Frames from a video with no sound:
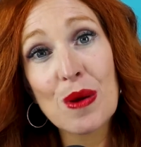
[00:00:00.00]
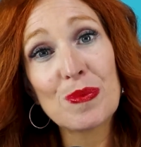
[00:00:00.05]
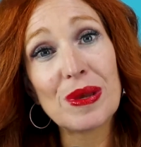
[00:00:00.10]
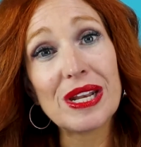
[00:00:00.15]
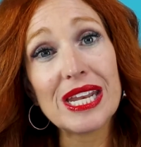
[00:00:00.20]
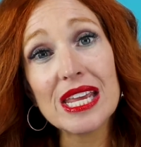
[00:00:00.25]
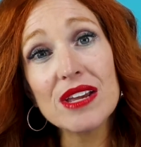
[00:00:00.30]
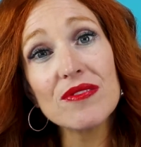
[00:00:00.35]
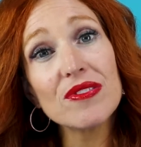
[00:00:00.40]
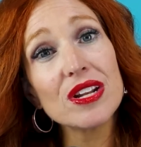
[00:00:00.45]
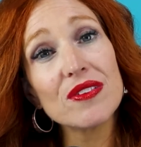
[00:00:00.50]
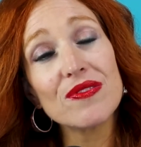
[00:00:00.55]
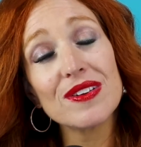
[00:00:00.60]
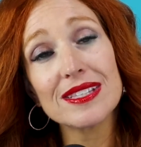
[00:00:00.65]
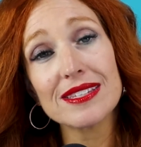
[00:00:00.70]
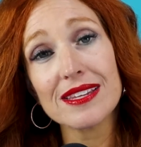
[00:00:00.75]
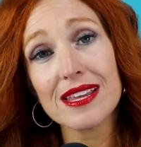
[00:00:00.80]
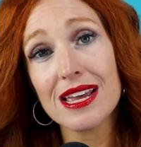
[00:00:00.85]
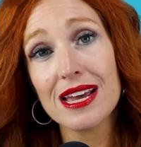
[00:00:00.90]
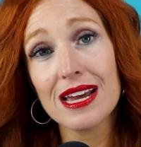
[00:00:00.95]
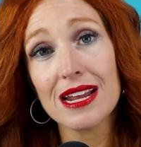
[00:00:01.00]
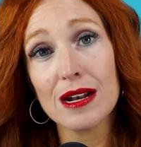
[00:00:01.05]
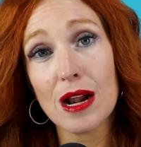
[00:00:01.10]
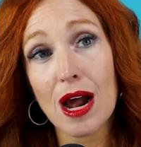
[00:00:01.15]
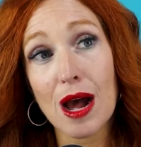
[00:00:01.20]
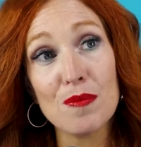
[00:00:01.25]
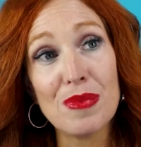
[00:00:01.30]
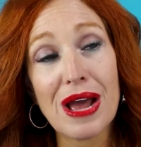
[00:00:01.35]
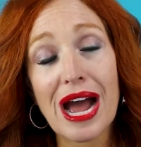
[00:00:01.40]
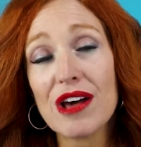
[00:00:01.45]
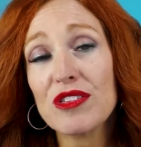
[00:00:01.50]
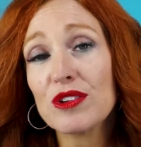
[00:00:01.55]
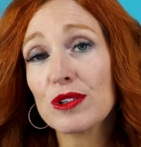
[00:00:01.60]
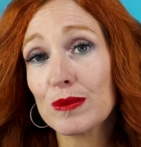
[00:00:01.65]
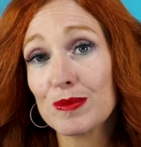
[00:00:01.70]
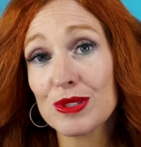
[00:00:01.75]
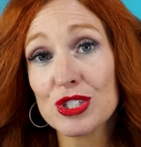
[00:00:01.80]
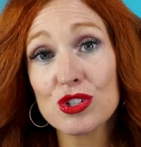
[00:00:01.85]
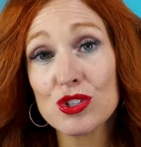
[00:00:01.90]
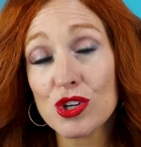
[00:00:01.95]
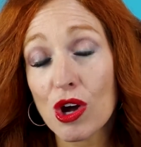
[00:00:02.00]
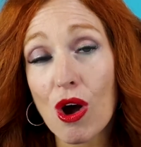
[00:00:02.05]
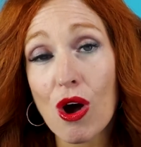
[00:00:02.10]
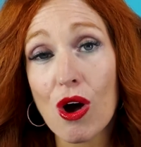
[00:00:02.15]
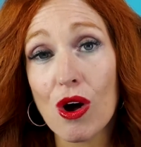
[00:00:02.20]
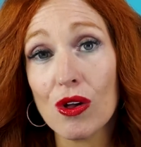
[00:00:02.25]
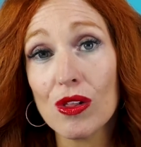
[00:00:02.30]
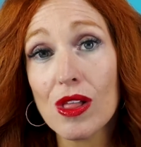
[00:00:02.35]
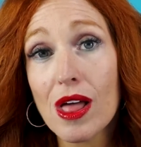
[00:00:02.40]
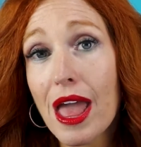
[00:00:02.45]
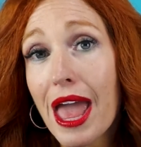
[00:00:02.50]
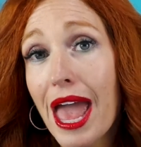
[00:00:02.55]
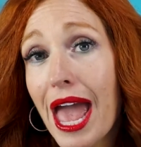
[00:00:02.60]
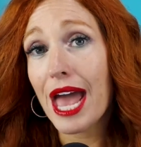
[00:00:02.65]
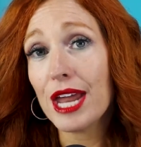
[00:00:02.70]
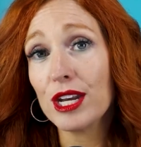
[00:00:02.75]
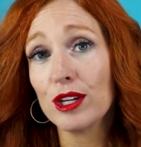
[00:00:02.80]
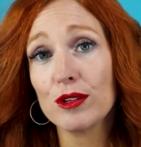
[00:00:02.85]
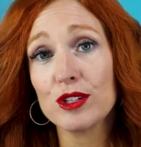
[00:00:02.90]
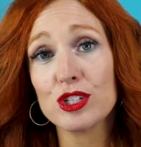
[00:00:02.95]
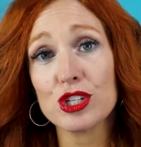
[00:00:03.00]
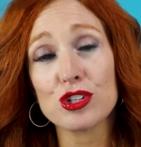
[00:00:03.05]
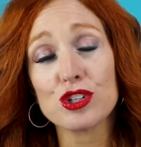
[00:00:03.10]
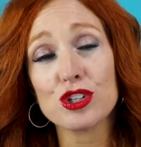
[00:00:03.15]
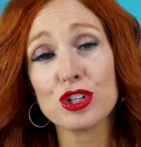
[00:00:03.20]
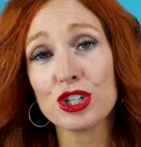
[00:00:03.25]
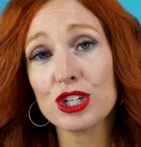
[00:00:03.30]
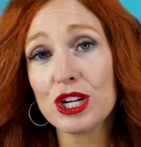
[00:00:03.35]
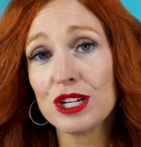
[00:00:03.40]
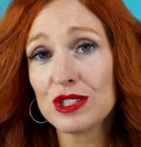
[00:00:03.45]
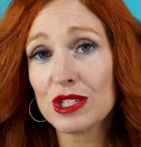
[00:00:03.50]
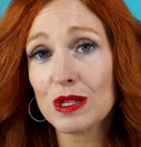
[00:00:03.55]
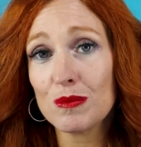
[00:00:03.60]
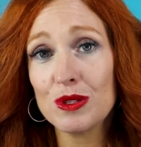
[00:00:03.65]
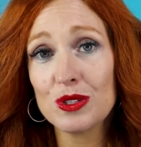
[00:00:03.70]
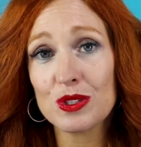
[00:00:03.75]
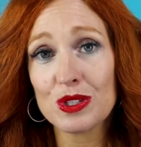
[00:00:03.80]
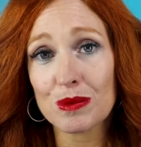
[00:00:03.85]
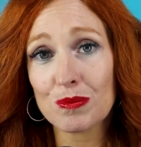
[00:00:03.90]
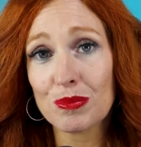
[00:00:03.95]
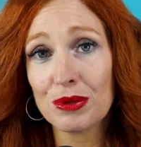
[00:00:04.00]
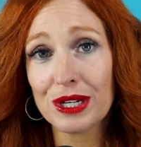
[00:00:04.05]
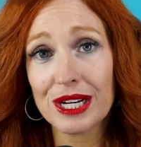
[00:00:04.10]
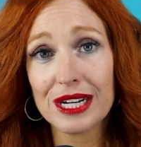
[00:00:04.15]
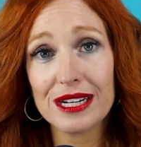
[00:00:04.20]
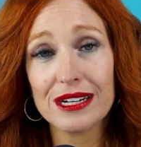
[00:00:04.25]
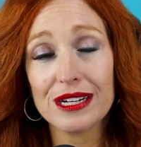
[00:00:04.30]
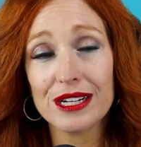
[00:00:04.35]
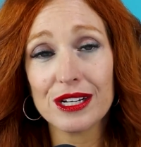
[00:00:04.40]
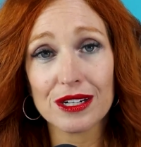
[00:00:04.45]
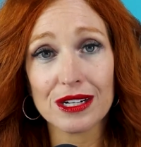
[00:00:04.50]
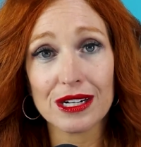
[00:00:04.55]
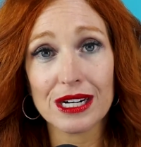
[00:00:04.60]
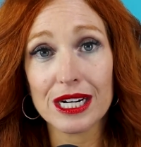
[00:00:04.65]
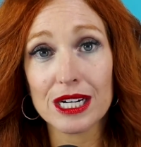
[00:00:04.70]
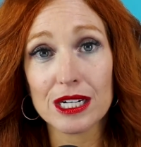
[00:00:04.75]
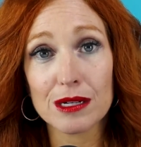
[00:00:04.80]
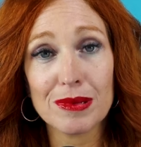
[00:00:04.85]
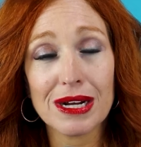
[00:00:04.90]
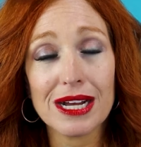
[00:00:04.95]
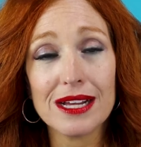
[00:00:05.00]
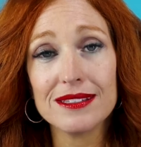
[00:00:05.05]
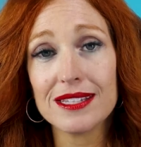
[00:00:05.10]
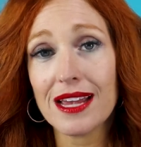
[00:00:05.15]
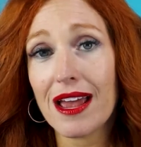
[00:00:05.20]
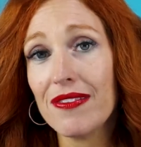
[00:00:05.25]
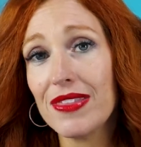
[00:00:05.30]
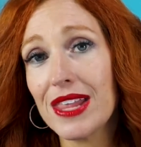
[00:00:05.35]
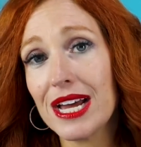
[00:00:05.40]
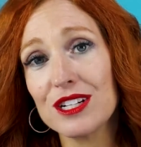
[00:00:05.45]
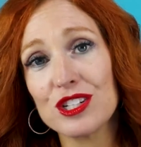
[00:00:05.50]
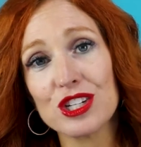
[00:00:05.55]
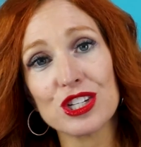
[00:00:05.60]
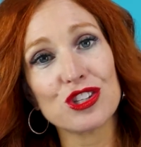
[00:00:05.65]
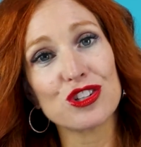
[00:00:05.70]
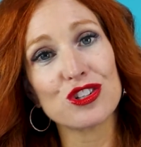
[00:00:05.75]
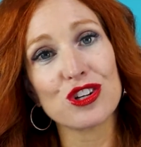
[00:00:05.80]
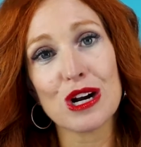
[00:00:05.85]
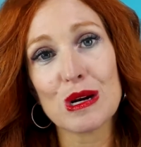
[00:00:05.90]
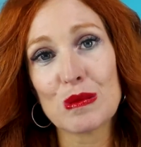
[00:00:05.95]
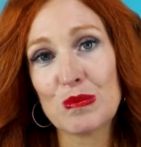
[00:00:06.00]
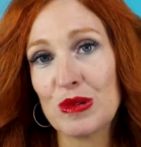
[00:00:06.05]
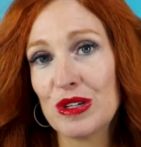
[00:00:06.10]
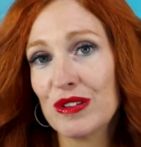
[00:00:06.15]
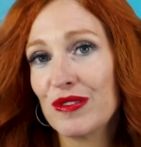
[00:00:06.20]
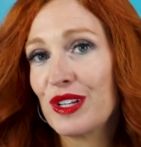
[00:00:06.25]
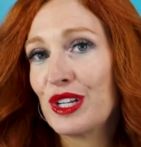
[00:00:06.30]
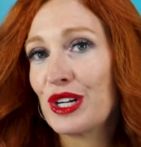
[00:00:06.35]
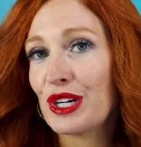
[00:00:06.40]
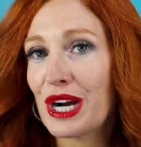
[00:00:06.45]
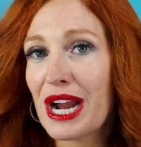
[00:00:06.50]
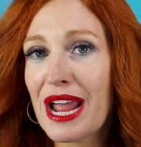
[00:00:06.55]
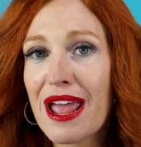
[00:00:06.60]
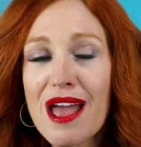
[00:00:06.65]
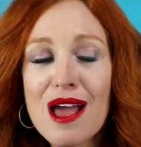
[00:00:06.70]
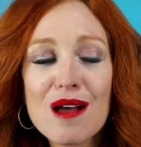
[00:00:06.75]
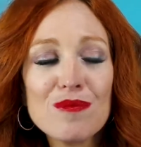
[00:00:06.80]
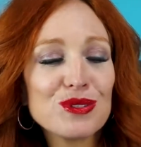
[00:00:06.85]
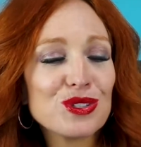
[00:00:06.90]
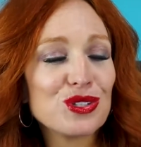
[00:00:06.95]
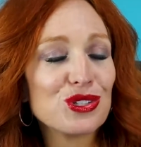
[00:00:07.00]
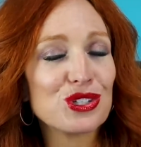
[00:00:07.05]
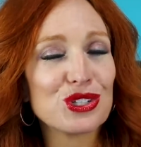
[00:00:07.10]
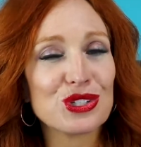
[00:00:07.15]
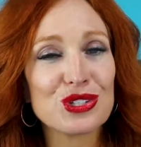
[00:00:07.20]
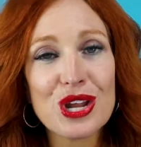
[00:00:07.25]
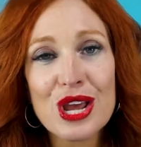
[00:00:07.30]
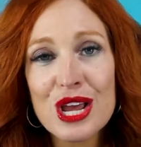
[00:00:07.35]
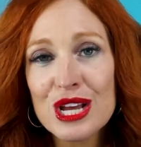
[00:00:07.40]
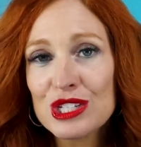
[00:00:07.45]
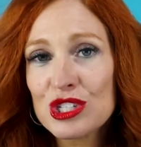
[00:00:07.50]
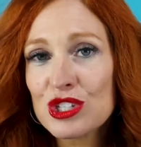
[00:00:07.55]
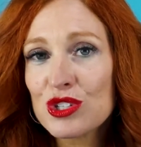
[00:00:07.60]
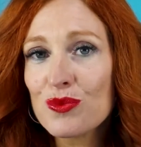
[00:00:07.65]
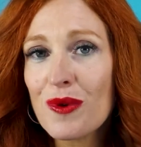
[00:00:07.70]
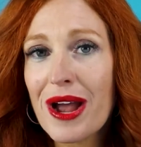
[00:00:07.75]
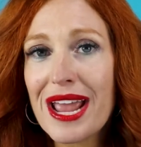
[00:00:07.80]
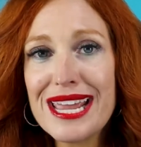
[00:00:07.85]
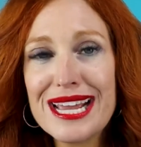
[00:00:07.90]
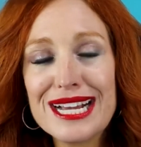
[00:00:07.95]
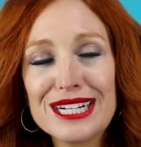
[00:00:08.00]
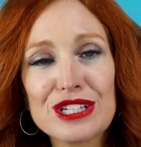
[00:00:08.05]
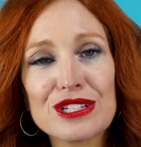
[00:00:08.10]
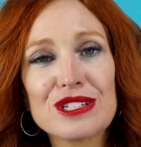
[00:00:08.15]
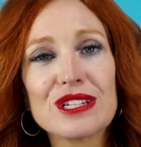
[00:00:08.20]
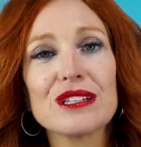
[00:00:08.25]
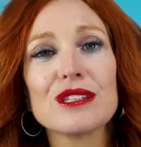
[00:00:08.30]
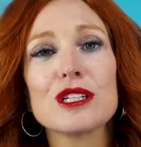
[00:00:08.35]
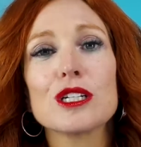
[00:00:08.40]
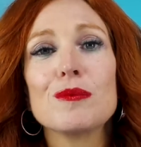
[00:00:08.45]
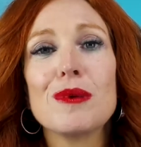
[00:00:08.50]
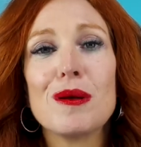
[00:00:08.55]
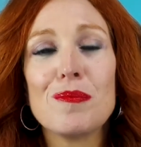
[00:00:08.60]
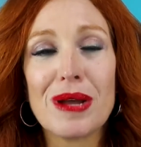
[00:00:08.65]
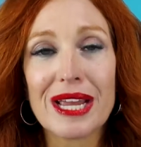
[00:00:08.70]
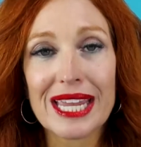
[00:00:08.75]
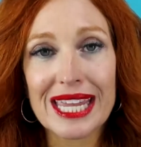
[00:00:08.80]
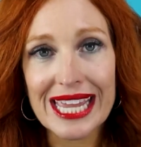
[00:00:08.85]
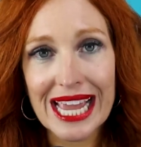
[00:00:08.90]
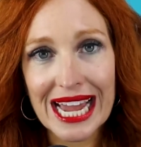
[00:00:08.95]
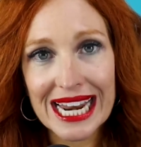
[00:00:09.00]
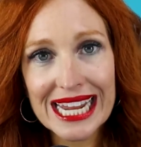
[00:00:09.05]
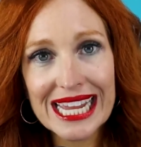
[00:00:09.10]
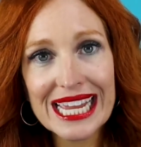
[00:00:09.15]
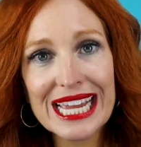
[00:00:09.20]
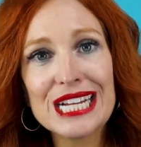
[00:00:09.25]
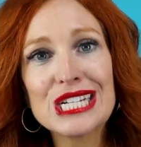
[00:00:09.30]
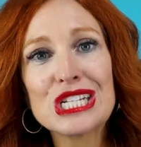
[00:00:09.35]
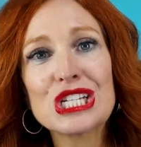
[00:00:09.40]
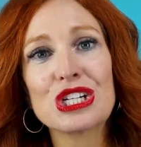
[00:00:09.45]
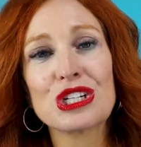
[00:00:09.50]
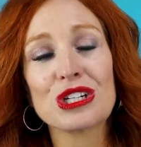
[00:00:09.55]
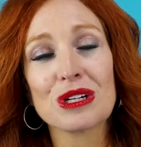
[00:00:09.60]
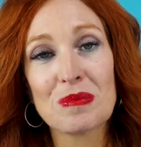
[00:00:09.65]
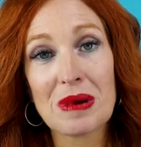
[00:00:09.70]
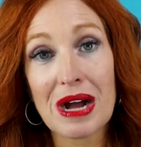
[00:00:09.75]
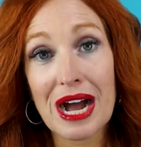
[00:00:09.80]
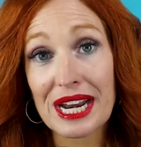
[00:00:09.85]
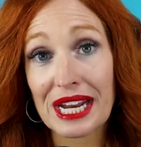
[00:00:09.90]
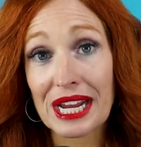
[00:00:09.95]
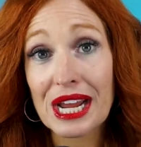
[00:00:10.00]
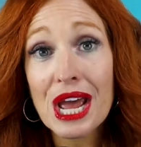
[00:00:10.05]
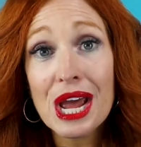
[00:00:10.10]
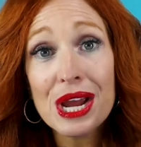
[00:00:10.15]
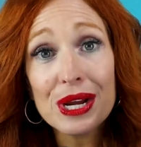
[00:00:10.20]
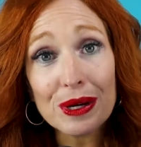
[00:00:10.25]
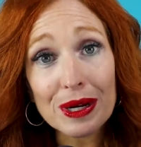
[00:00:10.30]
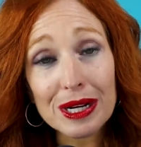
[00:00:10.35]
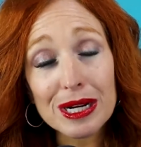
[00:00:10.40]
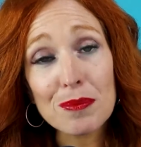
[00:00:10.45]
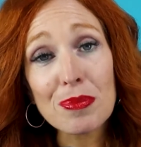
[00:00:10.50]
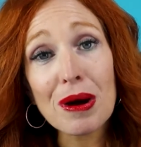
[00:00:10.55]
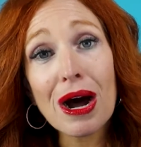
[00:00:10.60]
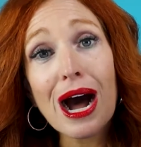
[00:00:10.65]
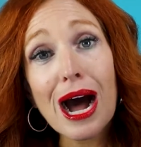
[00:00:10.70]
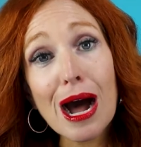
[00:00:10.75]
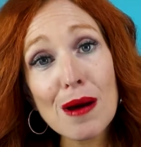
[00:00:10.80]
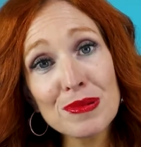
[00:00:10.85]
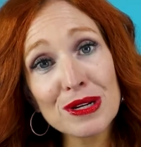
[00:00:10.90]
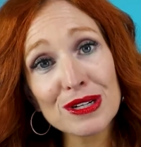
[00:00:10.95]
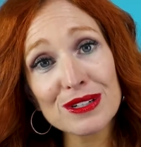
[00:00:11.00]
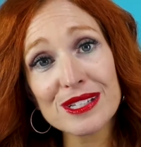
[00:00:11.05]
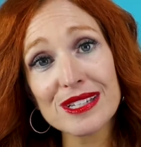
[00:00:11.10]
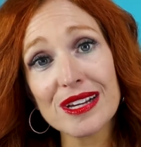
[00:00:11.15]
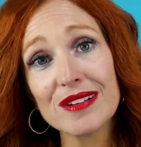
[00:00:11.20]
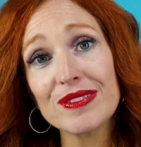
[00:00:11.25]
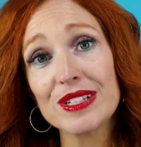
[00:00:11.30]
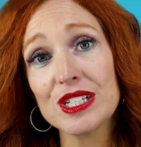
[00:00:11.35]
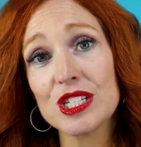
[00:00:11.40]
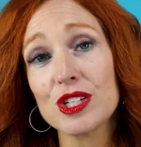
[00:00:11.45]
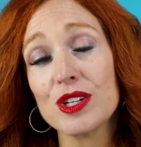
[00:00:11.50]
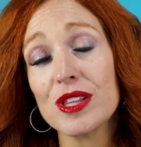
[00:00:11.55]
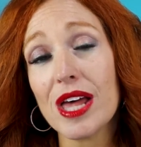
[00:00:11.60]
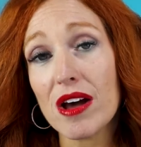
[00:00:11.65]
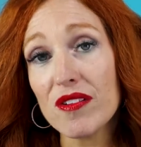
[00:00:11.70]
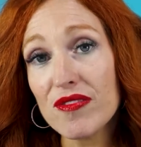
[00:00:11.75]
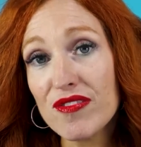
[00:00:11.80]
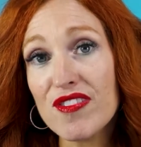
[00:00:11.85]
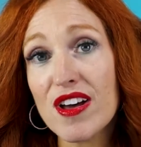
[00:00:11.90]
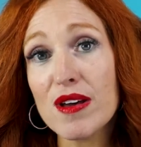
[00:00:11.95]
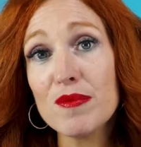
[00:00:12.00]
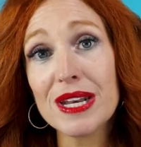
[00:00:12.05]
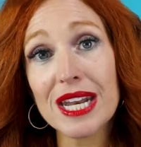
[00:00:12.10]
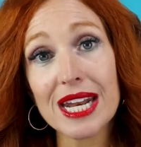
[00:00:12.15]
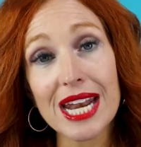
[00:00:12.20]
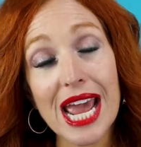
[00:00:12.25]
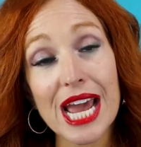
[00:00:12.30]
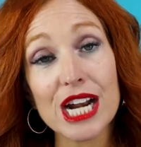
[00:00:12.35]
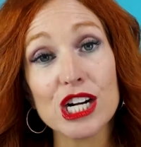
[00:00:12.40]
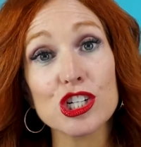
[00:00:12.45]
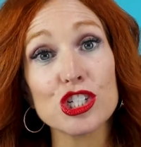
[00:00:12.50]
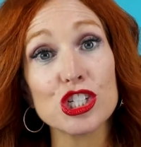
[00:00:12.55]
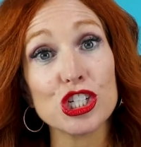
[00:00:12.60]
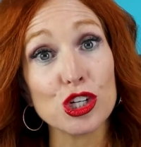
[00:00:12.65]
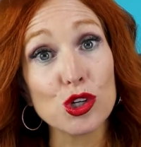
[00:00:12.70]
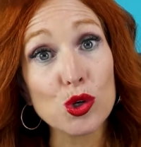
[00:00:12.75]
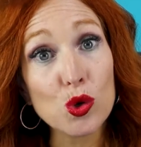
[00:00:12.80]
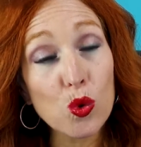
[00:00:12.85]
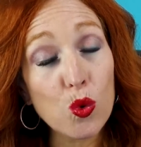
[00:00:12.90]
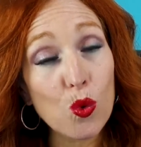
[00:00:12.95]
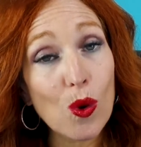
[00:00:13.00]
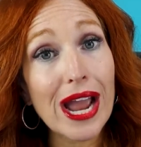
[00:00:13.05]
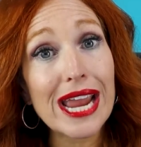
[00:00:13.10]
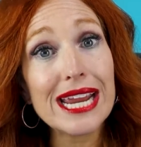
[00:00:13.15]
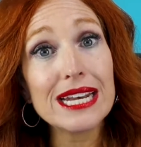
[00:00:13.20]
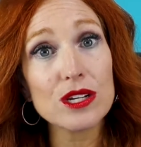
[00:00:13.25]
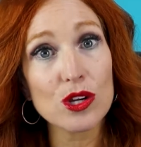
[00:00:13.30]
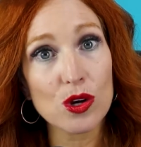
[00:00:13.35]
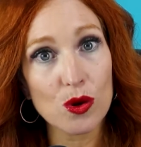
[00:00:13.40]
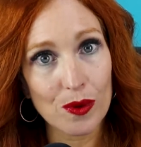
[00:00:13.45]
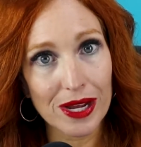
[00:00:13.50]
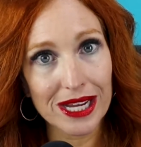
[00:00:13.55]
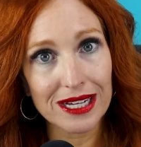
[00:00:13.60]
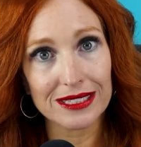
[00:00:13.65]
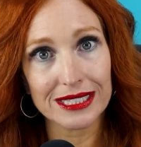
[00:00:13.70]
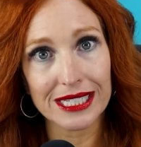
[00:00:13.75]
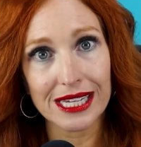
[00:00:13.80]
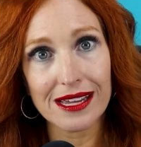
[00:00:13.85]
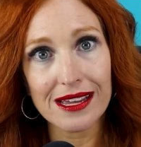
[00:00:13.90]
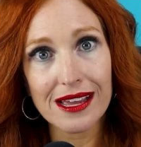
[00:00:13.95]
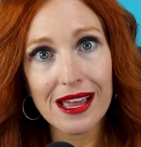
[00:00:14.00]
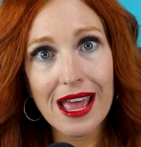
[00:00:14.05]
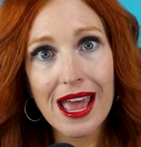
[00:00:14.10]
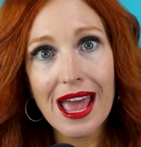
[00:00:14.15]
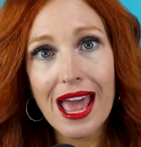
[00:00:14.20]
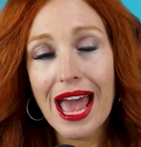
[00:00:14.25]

But even if it's in a bathroom stall and you just turn on some music, put it in your earbuds, and then just start moving your hips and just swaying just a little bit, but getting into your body, you're going to pop yourself into that feminine energy quite quickly.